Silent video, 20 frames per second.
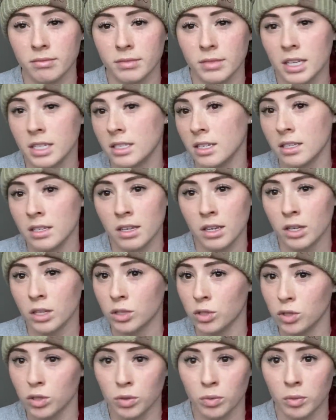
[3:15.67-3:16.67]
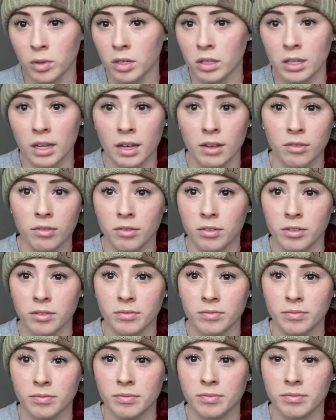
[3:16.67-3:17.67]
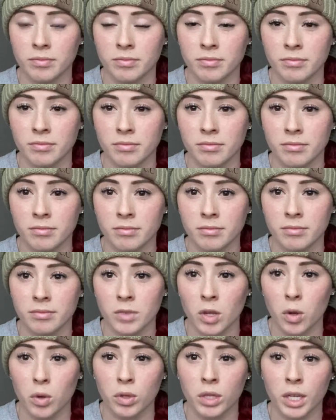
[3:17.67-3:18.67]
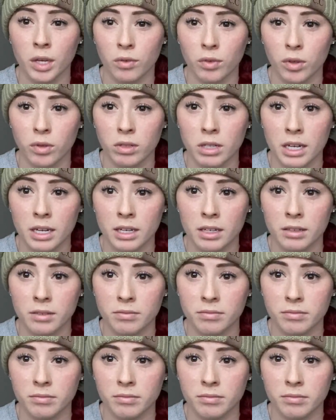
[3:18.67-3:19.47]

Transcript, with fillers: It doesn't consume your life, only if you let it.